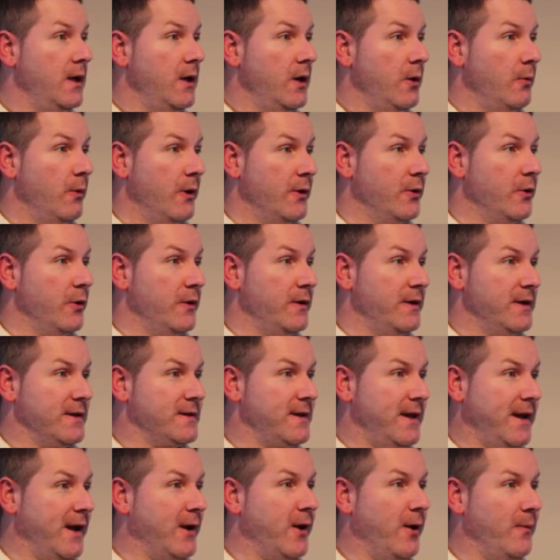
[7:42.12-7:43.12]
We're not the kind
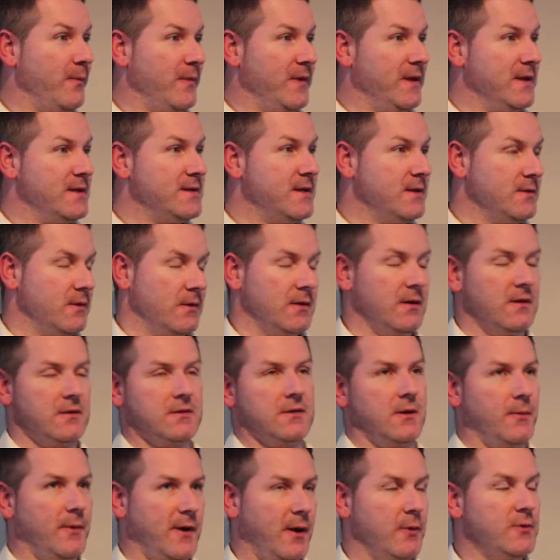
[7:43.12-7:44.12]
of company that says, oh, here's
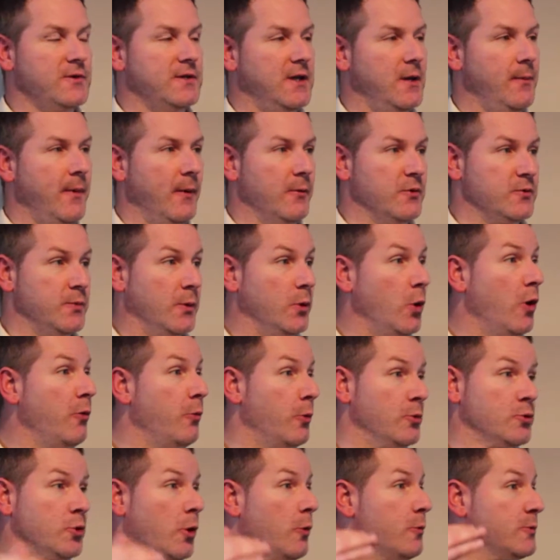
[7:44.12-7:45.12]
someone else emails. We'll
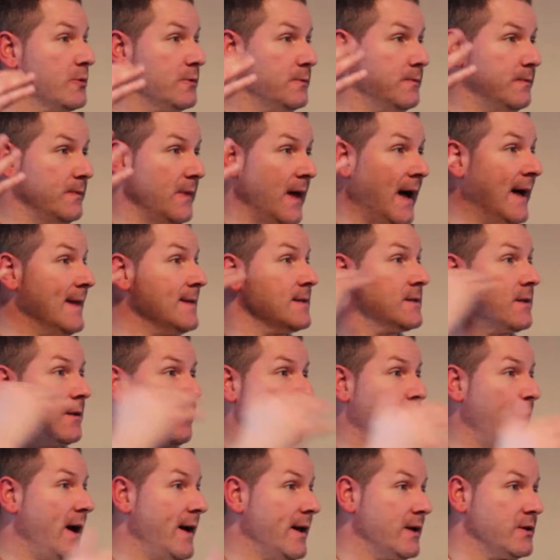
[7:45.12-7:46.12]
always answer
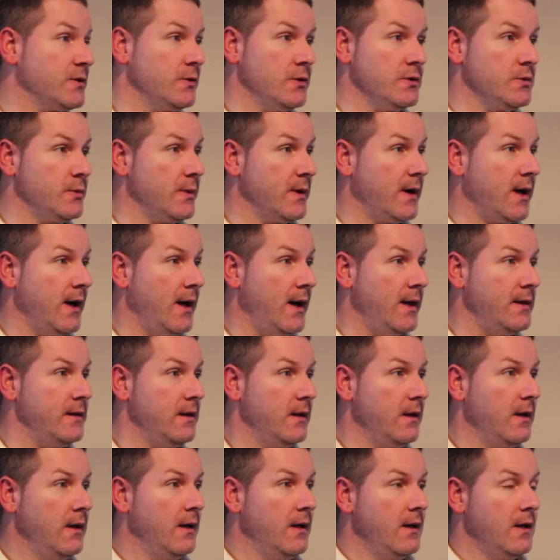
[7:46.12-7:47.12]
back as soon as we can.
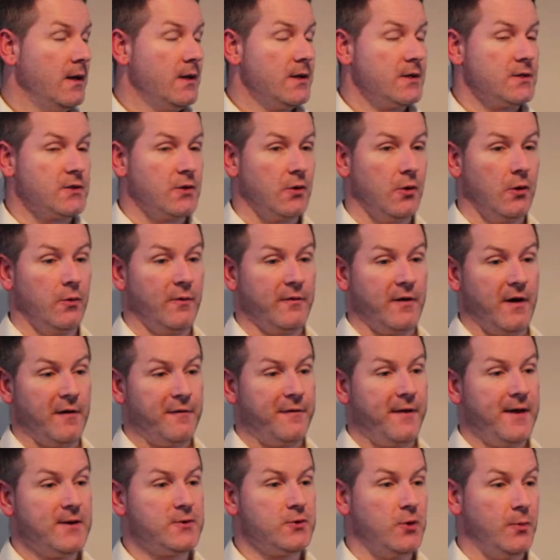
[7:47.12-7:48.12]
So we've got a
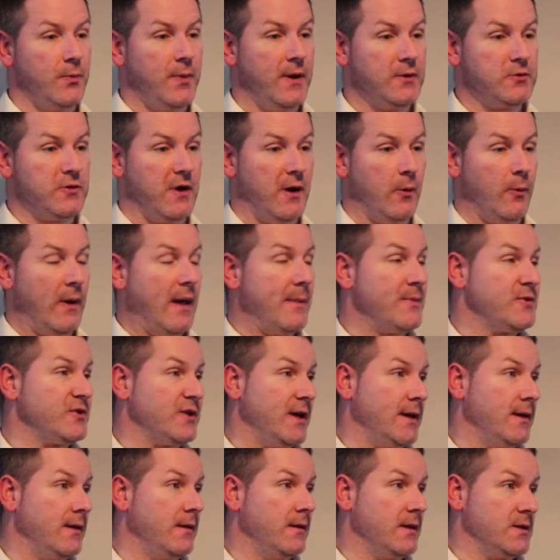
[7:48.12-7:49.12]
Facebook page, we've got a
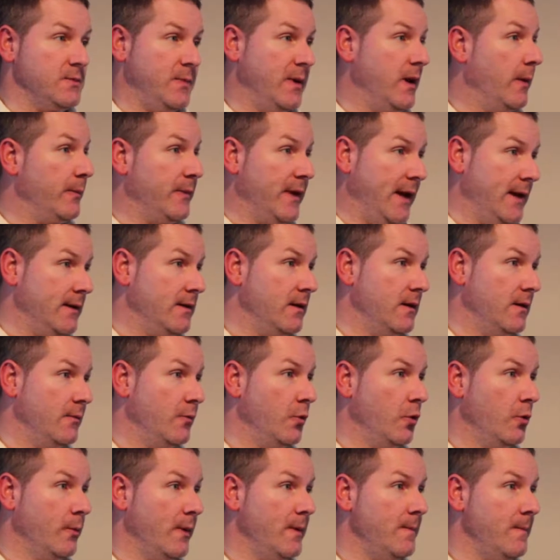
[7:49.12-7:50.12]
website that's been updated at the
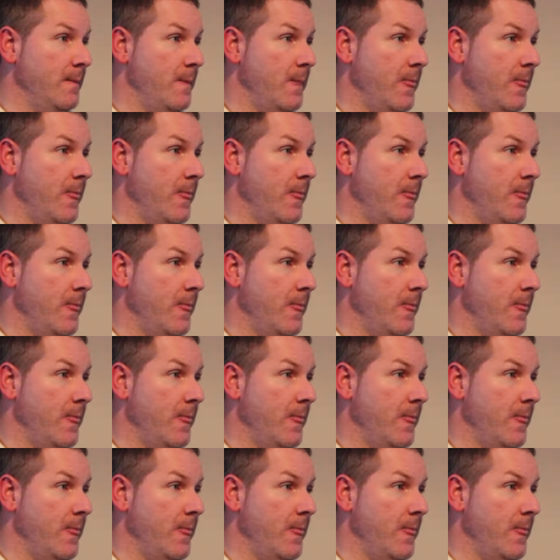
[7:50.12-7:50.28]
moment.